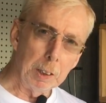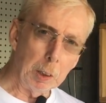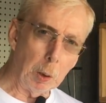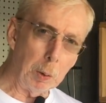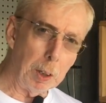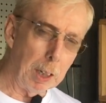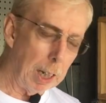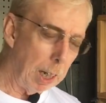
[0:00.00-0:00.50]

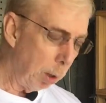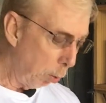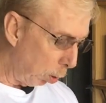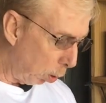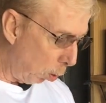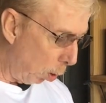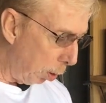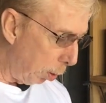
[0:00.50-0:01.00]
So today
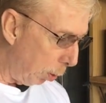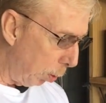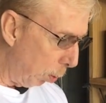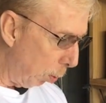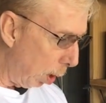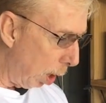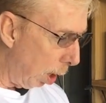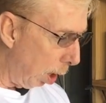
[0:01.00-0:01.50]
we're going
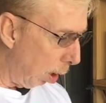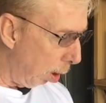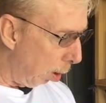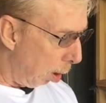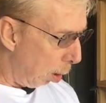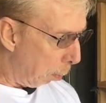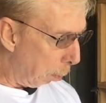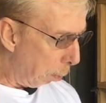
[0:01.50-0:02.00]
to